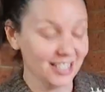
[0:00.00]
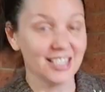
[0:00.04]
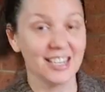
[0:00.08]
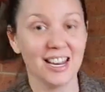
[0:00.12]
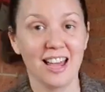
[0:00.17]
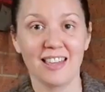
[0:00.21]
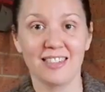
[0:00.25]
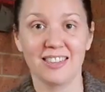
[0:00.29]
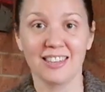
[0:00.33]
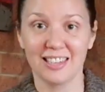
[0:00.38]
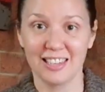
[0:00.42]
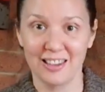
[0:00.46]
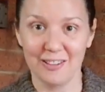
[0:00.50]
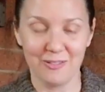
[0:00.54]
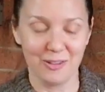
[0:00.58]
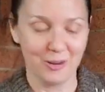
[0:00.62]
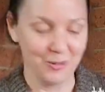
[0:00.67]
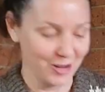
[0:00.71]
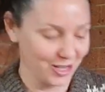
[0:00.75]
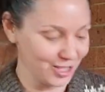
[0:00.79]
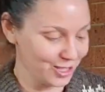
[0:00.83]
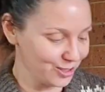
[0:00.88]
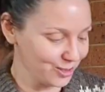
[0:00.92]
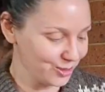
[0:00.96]
and I think
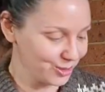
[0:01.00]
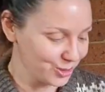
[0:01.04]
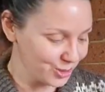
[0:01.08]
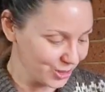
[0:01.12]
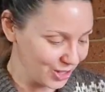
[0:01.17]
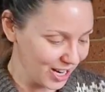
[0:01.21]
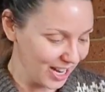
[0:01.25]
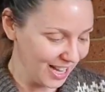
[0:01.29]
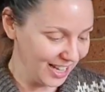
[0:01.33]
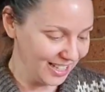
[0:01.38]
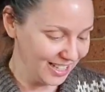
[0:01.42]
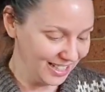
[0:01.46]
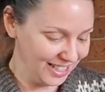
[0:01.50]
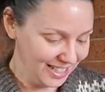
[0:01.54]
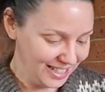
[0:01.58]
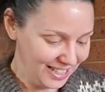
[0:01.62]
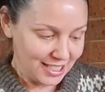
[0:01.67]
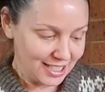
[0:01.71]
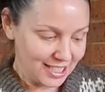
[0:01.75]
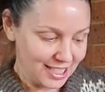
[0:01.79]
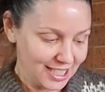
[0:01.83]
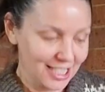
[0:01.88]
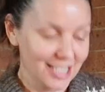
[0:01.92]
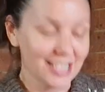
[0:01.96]
everyone should try it,
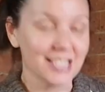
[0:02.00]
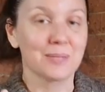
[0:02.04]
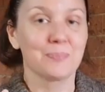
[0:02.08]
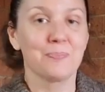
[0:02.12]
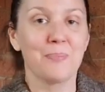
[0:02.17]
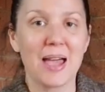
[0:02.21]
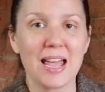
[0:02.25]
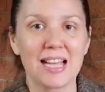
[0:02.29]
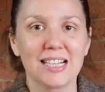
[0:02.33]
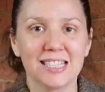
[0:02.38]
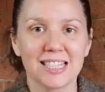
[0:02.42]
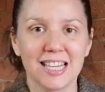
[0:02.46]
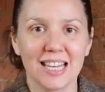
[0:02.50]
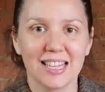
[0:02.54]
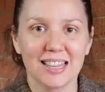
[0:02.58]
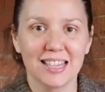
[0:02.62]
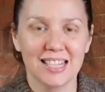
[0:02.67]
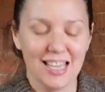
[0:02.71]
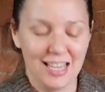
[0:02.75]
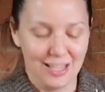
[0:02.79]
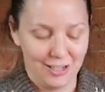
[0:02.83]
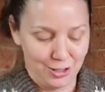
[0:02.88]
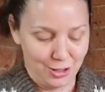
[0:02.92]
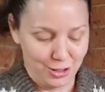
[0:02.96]
to just maintain
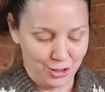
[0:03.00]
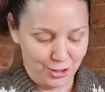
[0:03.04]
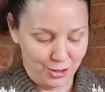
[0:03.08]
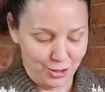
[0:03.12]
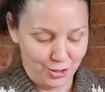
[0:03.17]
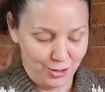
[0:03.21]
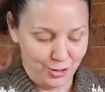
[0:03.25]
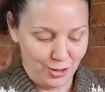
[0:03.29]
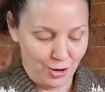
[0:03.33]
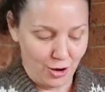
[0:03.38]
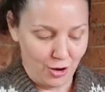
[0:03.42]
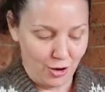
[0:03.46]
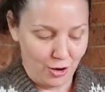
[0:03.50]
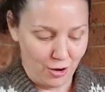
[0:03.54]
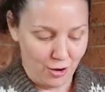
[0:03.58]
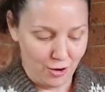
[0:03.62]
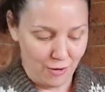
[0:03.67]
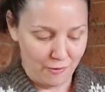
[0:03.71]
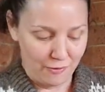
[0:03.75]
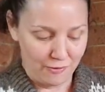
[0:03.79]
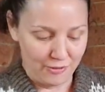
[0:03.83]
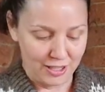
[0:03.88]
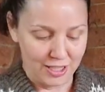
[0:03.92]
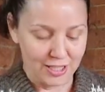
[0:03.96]
the attitude
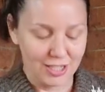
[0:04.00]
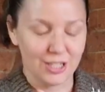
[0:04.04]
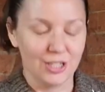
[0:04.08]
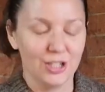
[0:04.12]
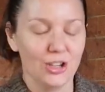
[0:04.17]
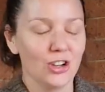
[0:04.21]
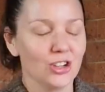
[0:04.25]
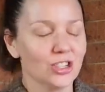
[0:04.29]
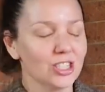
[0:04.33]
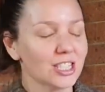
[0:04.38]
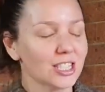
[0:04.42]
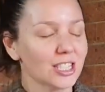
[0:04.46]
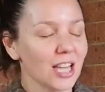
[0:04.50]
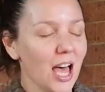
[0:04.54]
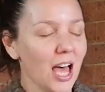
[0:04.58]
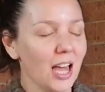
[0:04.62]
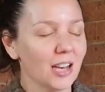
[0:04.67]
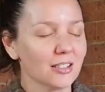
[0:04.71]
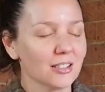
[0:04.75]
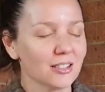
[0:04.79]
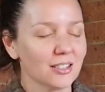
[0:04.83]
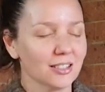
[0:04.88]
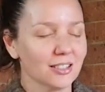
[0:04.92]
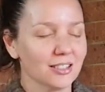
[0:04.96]
of it's not
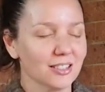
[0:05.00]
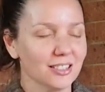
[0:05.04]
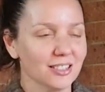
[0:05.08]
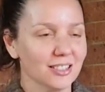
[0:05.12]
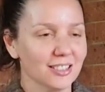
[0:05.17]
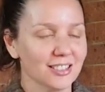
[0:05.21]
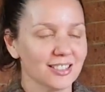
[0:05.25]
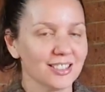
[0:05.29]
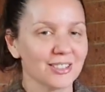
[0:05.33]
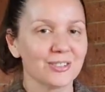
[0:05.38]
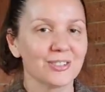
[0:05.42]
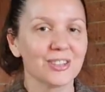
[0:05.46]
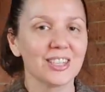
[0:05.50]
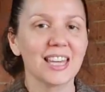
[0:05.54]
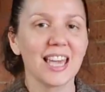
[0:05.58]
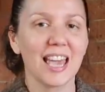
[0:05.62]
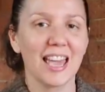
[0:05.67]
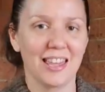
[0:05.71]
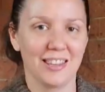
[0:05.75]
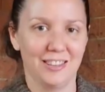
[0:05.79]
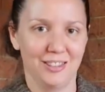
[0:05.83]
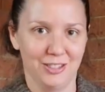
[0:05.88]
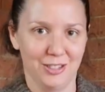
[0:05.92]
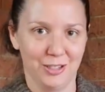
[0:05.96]
done till the
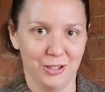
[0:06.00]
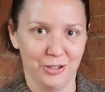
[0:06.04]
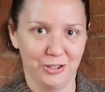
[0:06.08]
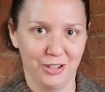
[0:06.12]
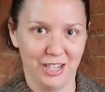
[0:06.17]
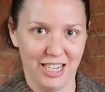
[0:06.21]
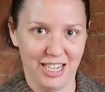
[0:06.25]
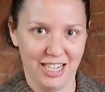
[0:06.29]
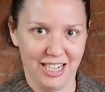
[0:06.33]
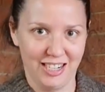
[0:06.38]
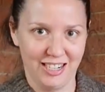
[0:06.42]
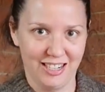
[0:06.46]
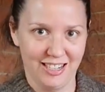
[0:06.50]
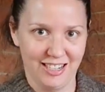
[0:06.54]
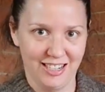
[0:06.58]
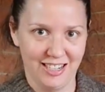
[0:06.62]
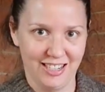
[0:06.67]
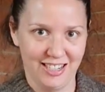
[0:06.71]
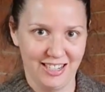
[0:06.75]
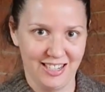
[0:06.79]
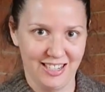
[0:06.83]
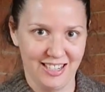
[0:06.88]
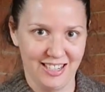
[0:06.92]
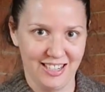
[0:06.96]
ends are in.
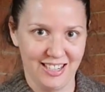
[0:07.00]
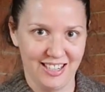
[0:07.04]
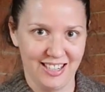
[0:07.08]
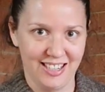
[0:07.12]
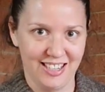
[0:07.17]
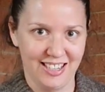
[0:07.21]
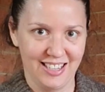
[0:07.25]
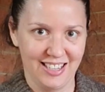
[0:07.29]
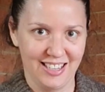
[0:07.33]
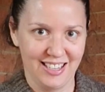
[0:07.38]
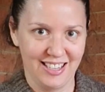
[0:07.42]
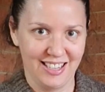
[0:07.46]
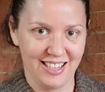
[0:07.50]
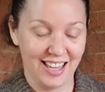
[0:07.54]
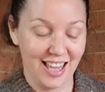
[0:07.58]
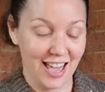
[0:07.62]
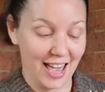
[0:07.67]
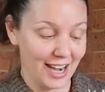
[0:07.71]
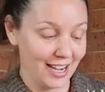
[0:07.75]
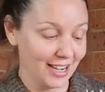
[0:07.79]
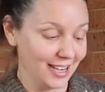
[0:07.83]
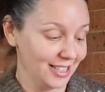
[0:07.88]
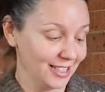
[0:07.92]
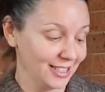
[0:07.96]

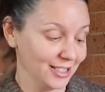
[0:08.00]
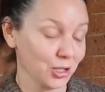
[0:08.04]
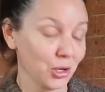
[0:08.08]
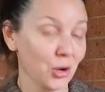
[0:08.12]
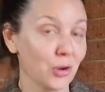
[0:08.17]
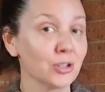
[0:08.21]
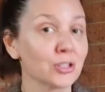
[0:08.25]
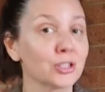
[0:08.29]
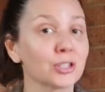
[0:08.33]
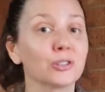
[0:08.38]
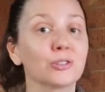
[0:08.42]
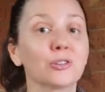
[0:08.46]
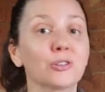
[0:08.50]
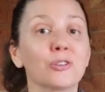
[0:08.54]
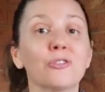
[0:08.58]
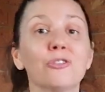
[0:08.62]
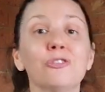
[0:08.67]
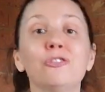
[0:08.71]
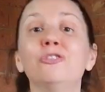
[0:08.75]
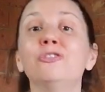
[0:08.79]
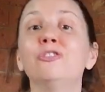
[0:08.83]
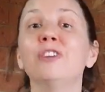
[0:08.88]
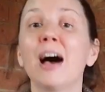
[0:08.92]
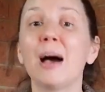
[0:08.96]
And it's going to look
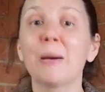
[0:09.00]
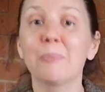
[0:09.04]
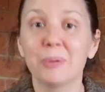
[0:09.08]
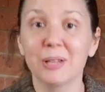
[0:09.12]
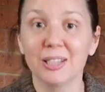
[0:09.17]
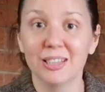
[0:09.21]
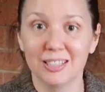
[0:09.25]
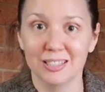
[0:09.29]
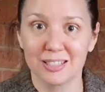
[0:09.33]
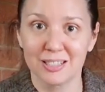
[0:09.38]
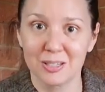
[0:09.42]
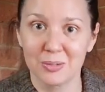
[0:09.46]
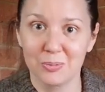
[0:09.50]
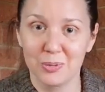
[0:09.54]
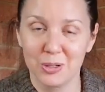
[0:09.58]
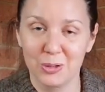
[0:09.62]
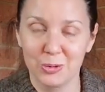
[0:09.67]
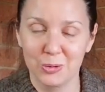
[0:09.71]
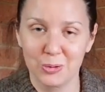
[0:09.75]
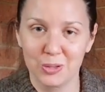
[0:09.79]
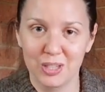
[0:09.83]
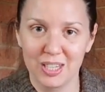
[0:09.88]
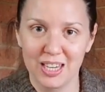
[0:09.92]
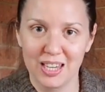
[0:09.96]
fabulous when
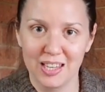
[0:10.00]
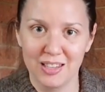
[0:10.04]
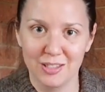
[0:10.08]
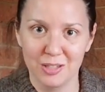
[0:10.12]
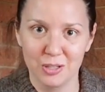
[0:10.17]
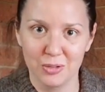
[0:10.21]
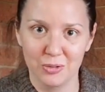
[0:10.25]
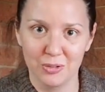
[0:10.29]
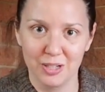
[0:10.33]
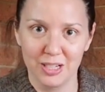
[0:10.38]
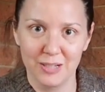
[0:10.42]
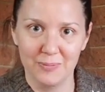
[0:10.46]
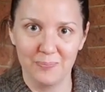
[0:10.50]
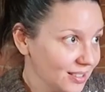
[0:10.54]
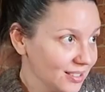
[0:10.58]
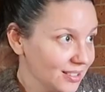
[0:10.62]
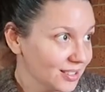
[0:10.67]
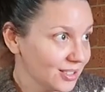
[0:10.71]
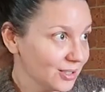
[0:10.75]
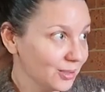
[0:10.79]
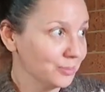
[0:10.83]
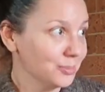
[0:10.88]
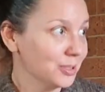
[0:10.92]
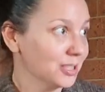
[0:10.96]
all the ends are in.
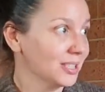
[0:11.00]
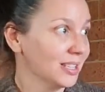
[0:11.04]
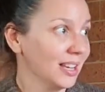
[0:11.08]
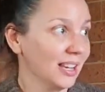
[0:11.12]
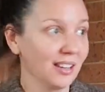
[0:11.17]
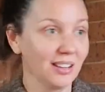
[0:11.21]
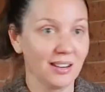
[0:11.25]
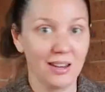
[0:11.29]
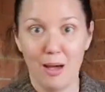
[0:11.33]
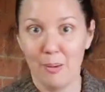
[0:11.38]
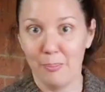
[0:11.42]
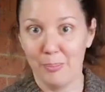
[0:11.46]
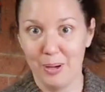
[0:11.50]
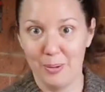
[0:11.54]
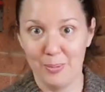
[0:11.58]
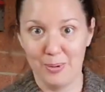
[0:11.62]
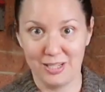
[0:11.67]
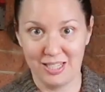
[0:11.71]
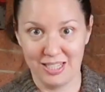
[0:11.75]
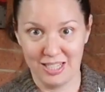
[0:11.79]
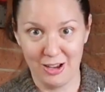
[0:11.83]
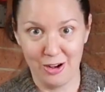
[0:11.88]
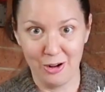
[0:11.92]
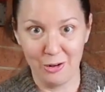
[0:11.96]
So I'm just hanging out by
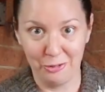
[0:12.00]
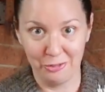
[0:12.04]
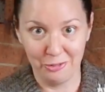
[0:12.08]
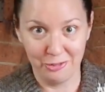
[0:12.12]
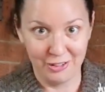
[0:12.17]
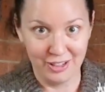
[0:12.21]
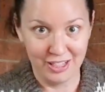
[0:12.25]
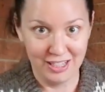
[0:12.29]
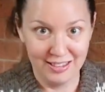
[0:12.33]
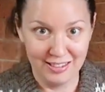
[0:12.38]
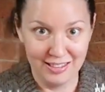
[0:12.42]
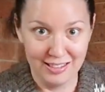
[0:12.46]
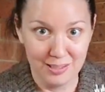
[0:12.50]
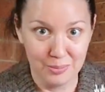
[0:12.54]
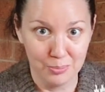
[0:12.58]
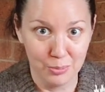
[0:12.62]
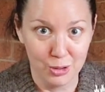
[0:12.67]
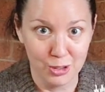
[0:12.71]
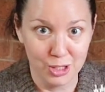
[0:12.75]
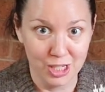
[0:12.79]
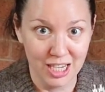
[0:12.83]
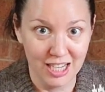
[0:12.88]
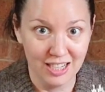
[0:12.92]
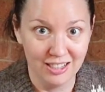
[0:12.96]
myself in this
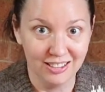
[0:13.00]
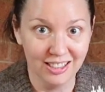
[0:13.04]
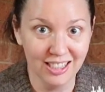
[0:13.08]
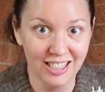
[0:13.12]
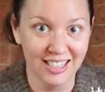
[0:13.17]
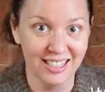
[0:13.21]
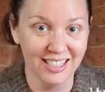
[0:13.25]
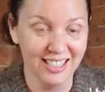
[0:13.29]
motel.